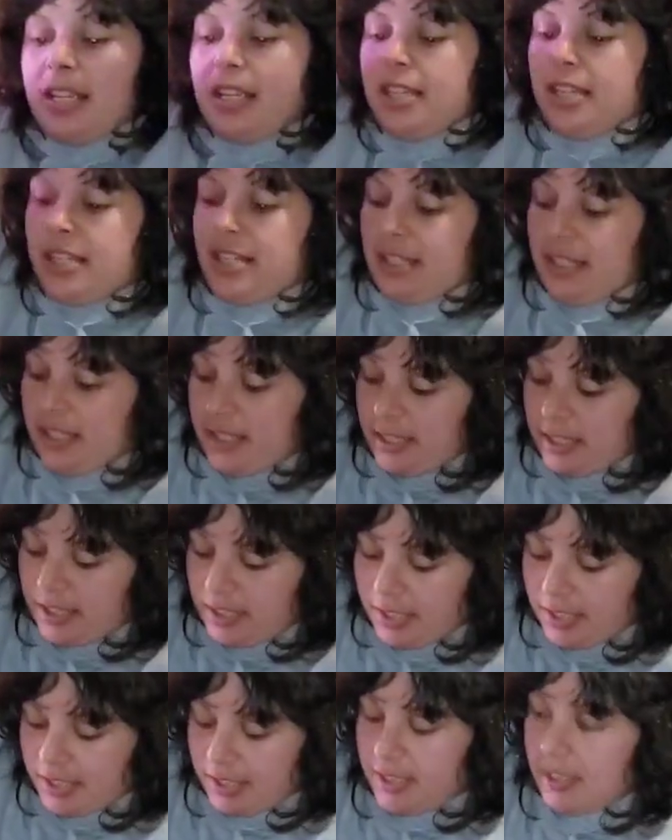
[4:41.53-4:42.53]

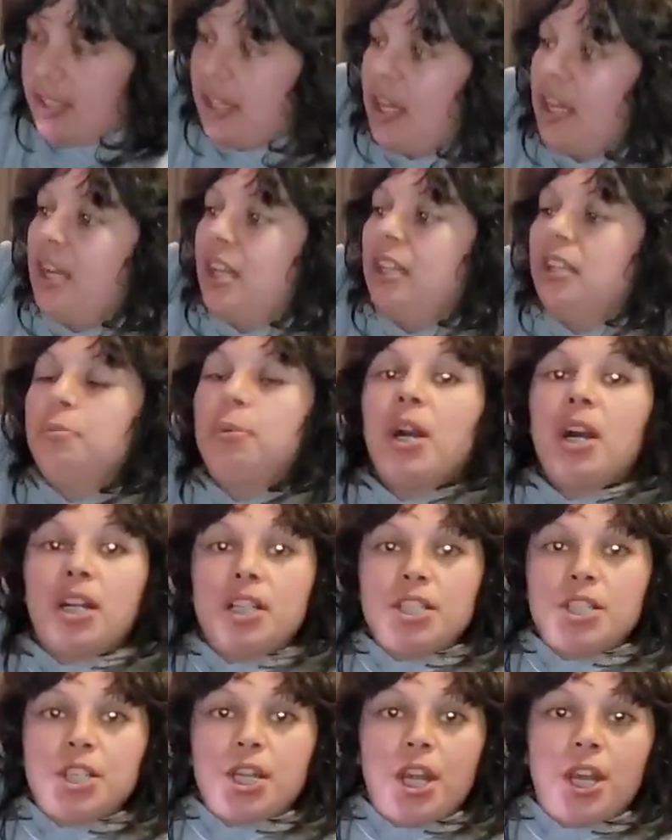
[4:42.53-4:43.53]
is another
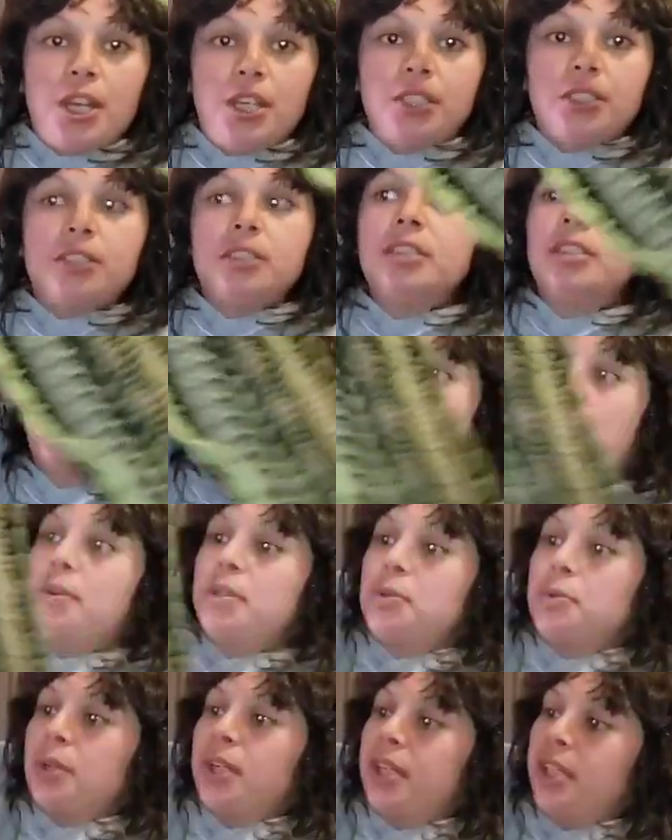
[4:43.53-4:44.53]
poncho I
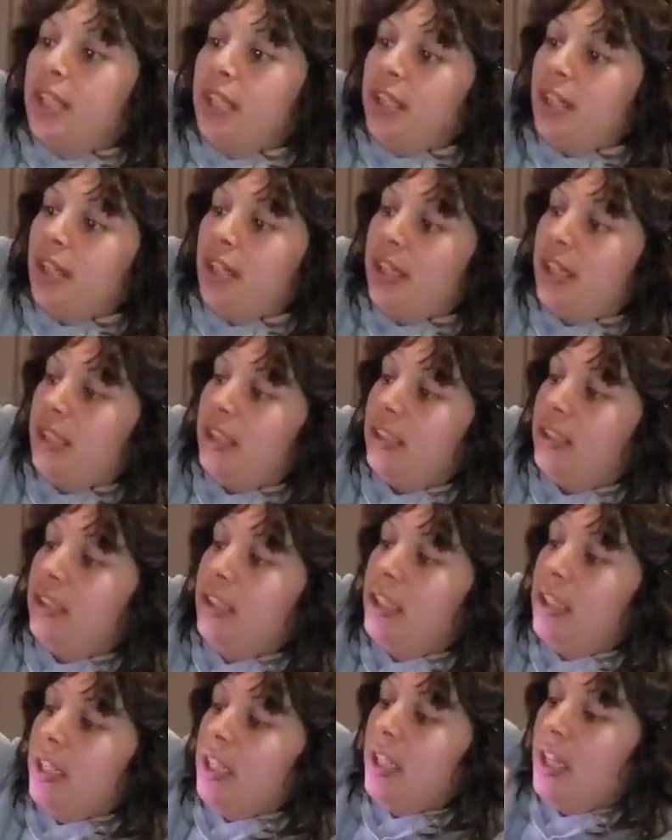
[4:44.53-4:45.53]
was working on.
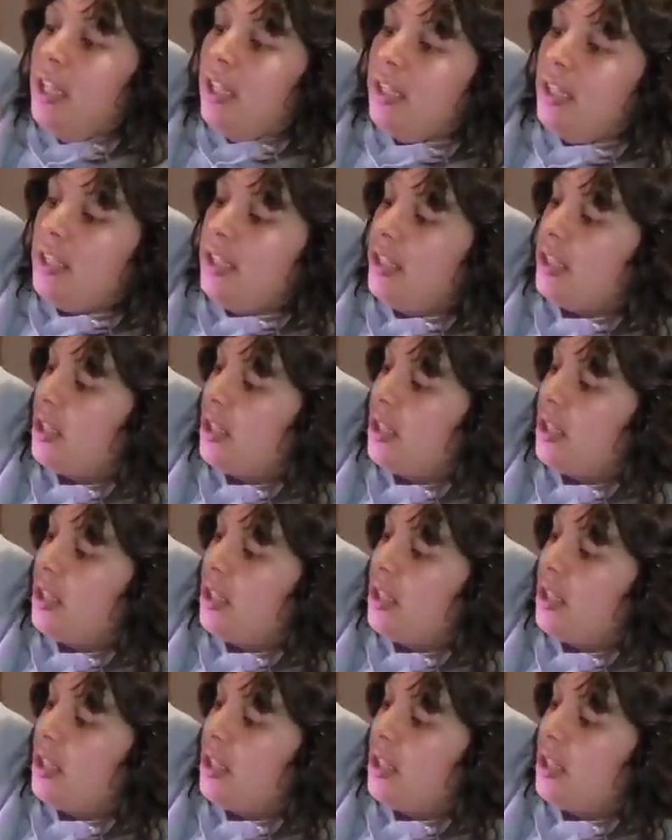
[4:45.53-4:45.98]
This